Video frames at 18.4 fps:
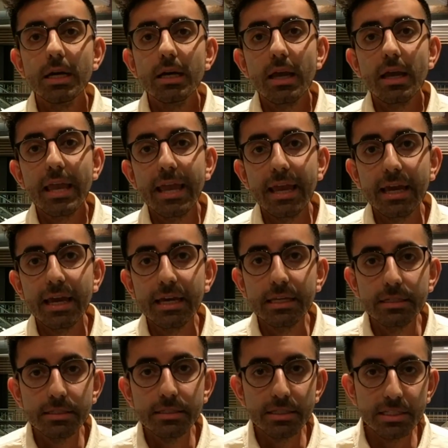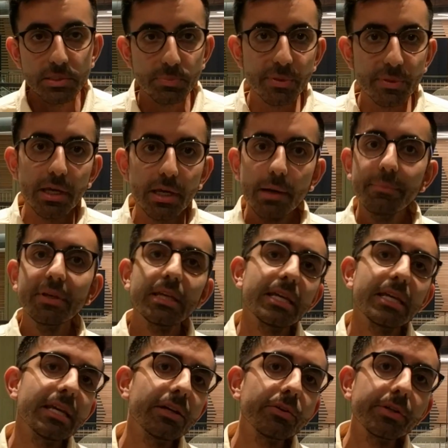And it's becoming
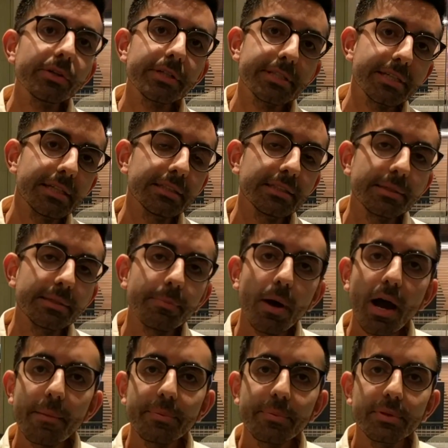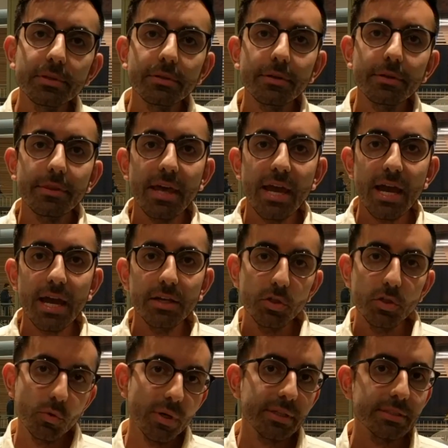increasingly popular that
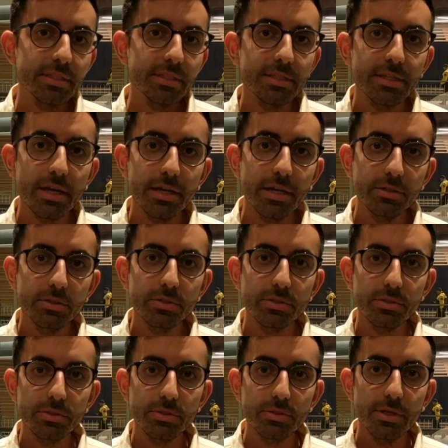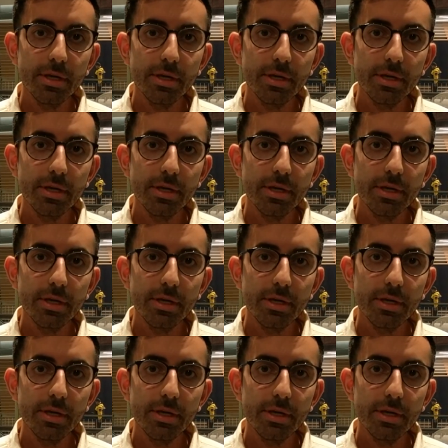UX designers